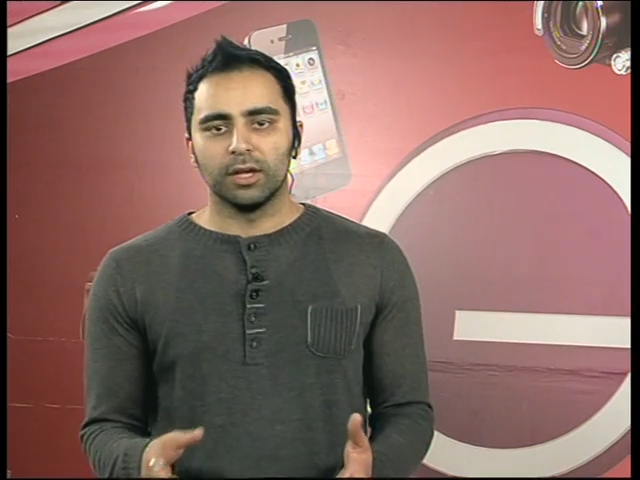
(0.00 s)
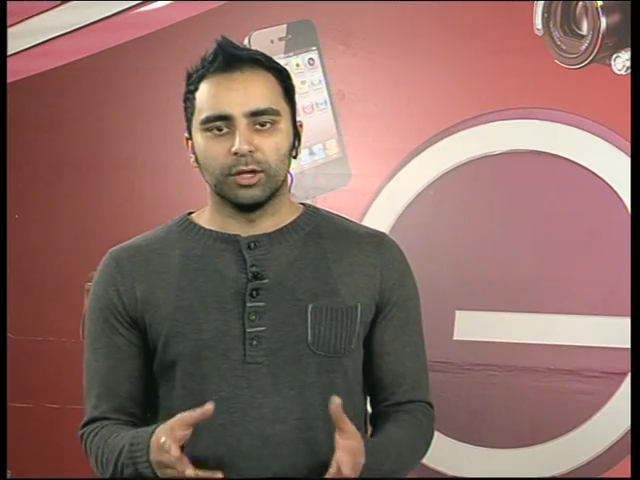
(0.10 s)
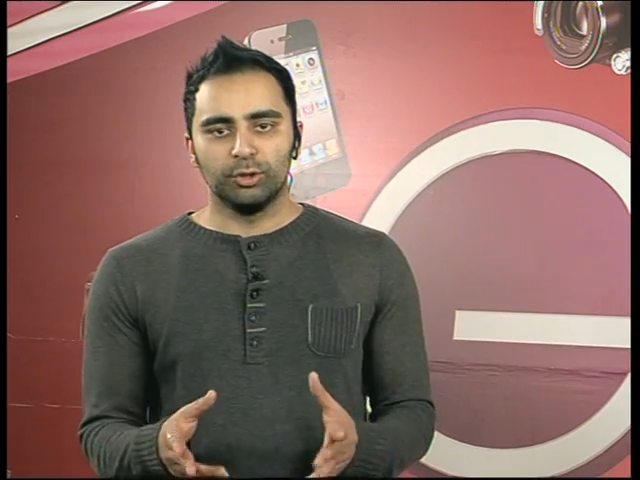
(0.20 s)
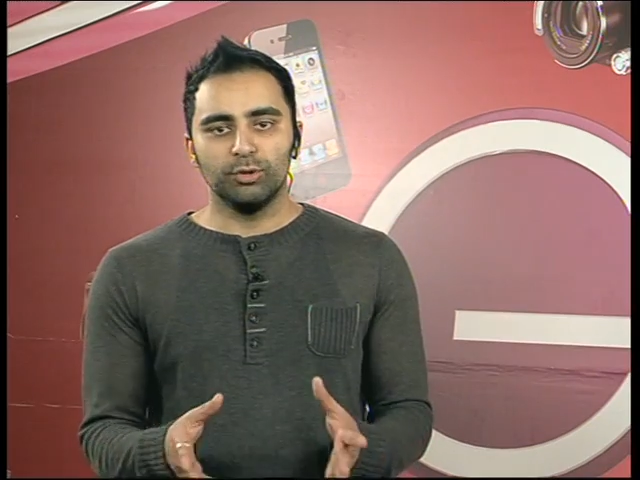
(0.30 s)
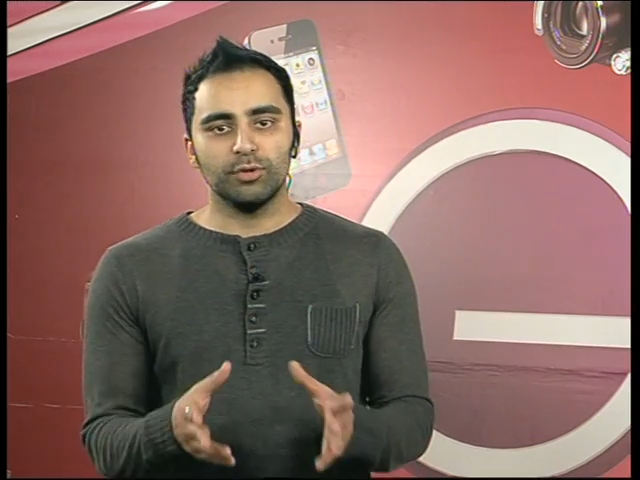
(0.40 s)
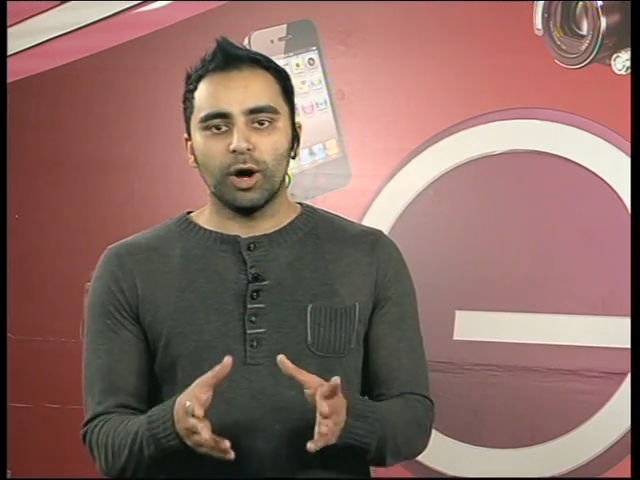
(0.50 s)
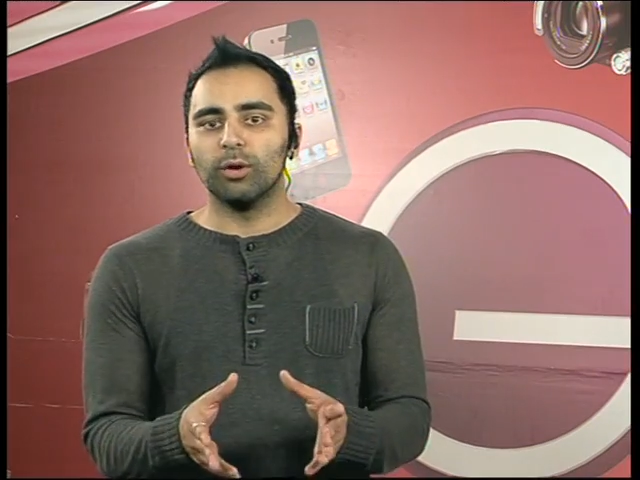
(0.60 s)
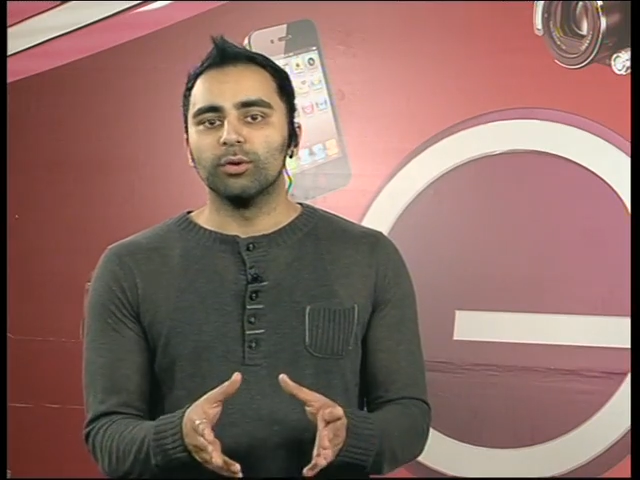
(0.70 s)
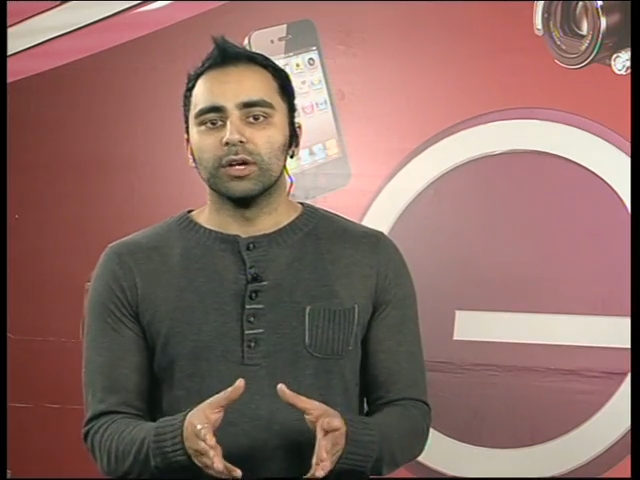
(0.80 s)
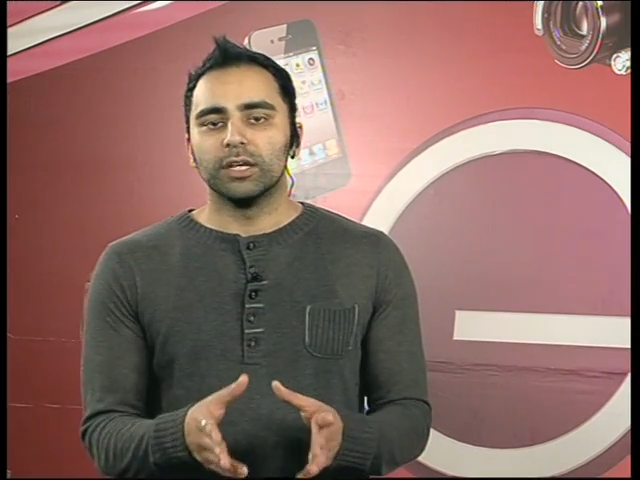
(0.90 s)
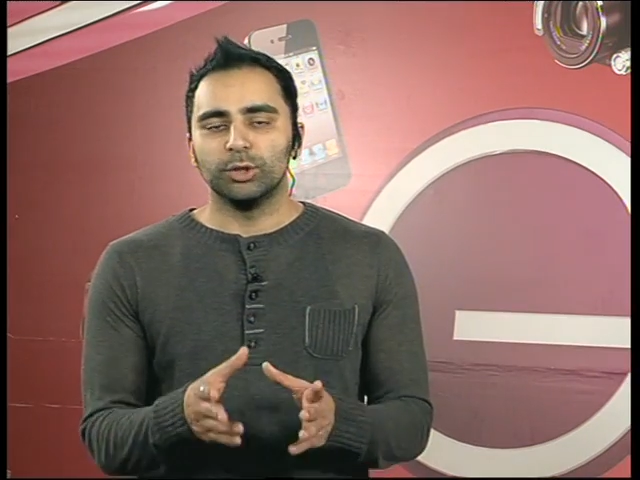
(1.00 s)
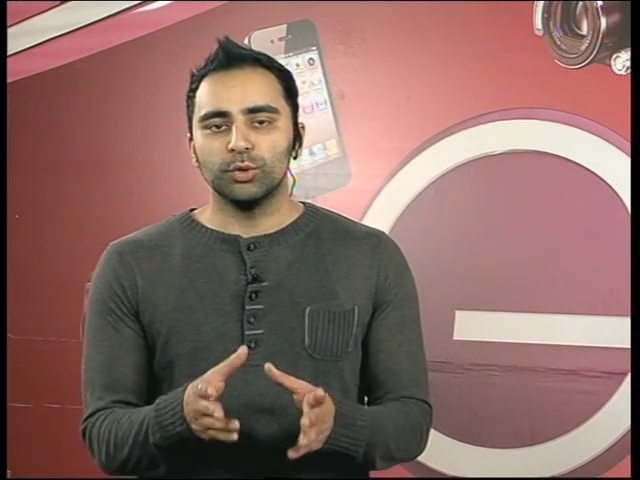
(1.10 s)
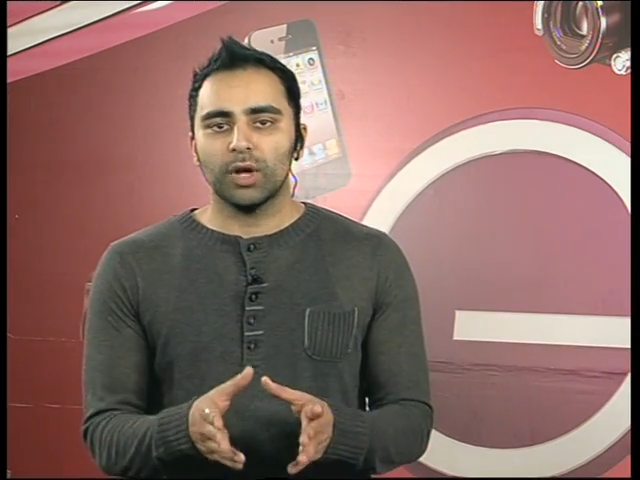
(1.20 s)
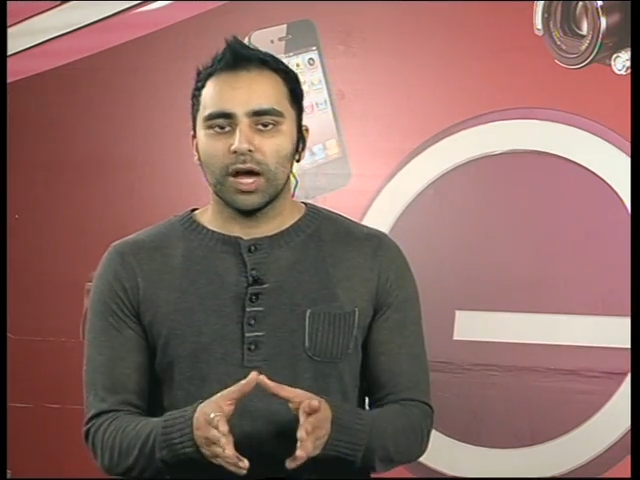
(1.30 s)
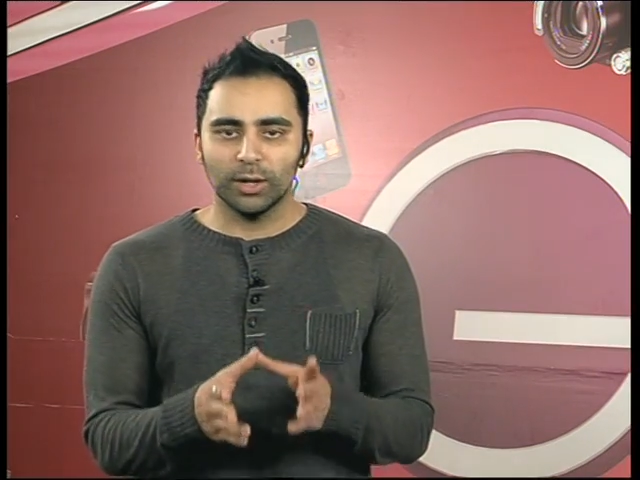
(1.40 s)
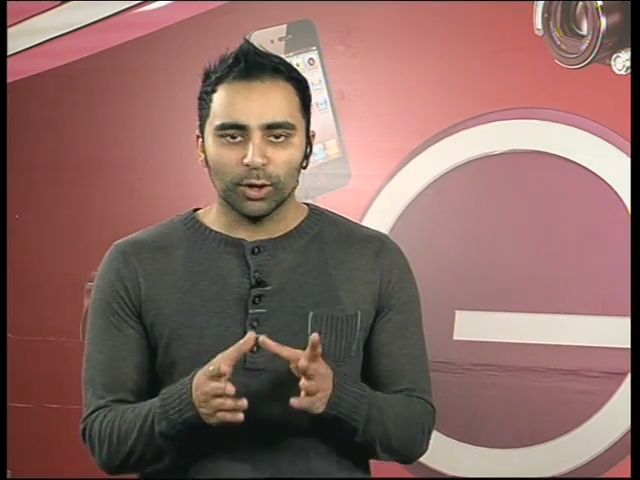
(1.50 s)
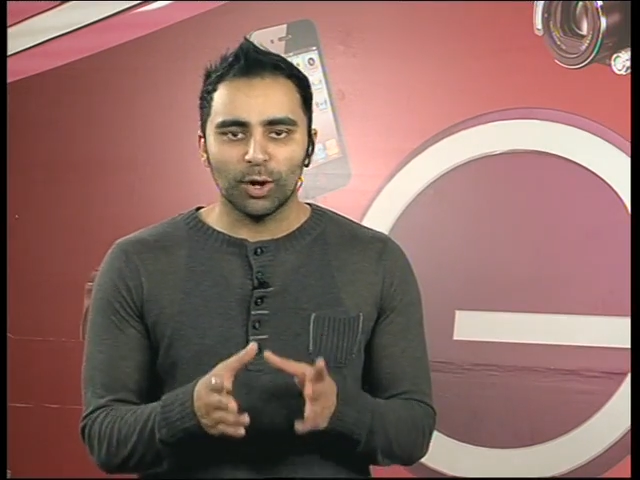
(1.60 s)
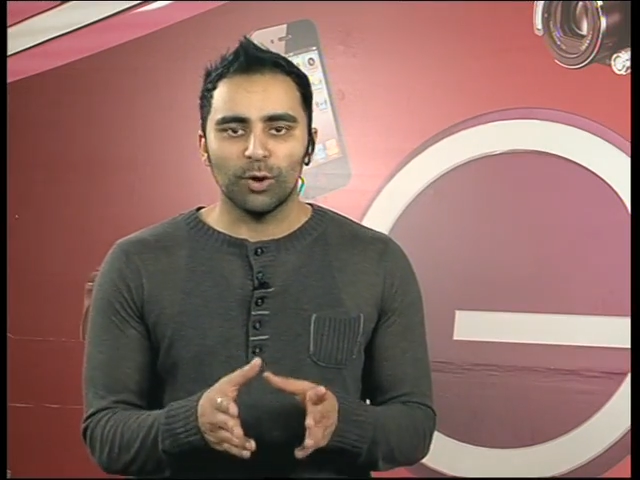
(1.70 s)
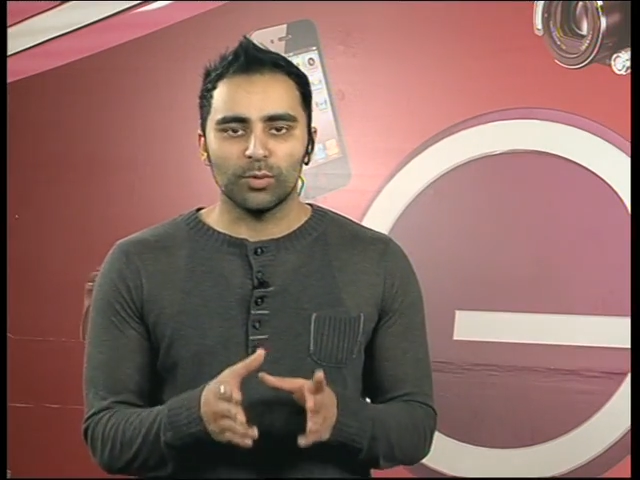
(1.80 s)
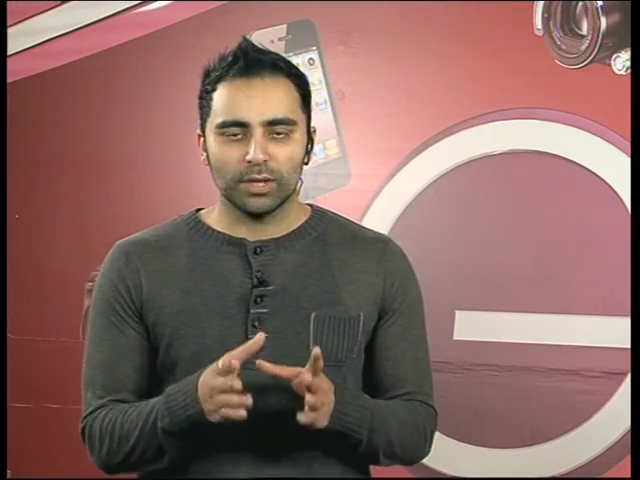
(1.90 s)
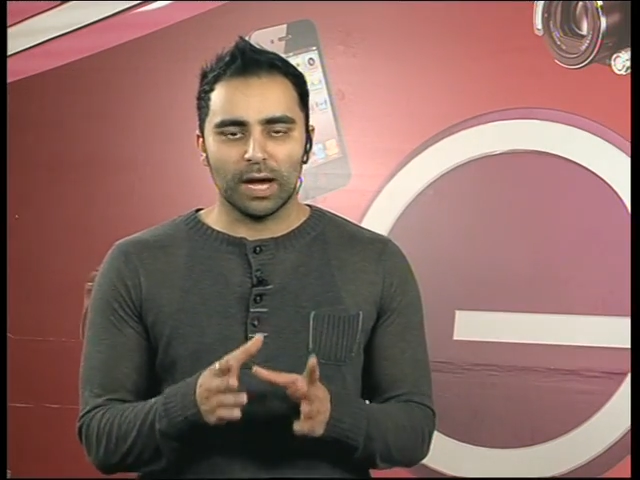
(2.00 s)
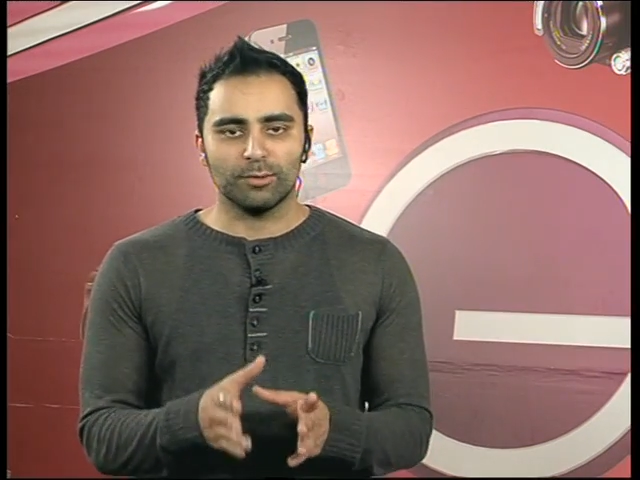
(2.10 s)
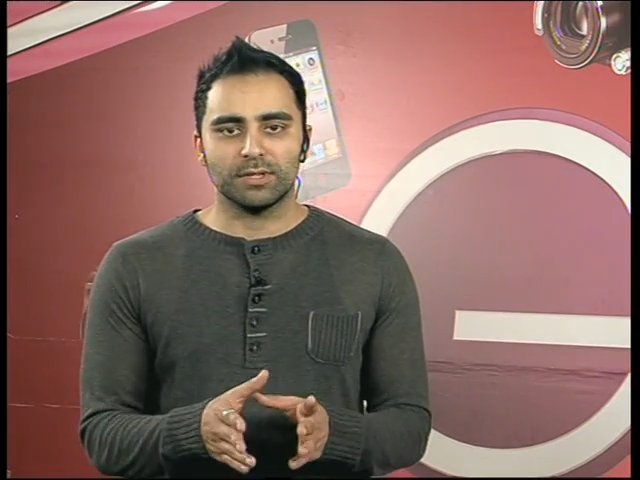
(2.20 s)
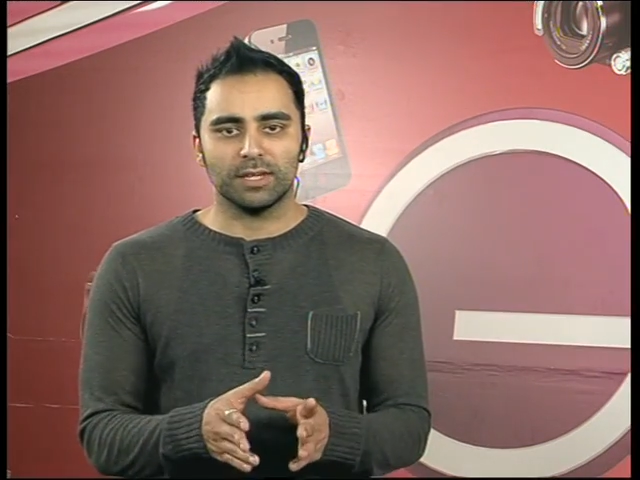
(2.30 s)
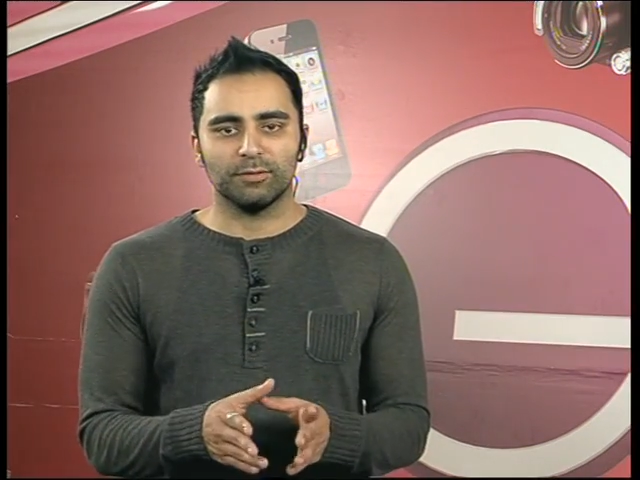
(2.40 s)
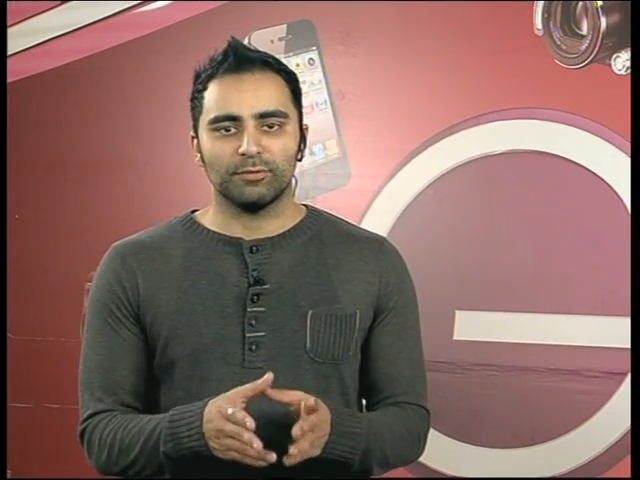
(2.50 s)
you know you cannot go without it